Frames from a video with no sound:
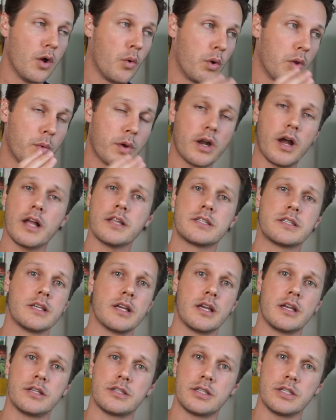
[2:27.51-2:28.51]
We went on
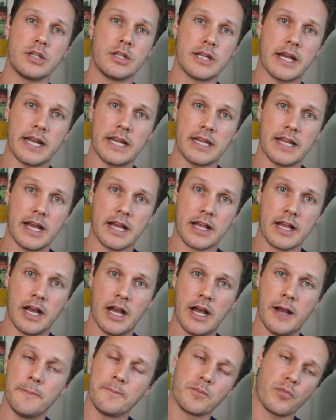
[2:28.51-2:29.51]
to, to
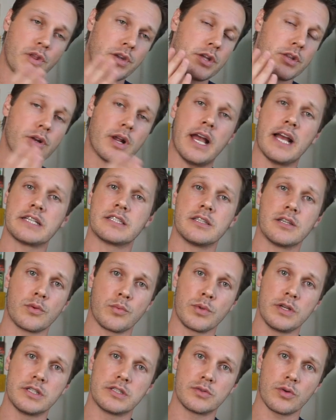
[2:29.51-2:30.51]
United.com. Another
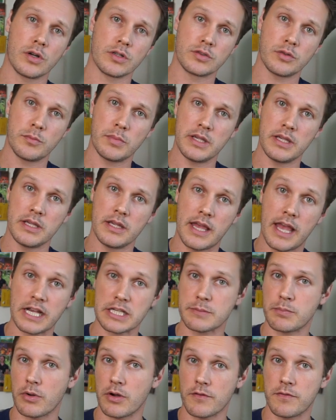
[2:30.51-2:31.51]
excellent resource would be
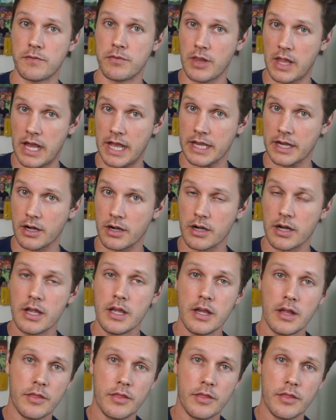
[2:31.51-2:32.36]
ExpertFlyer.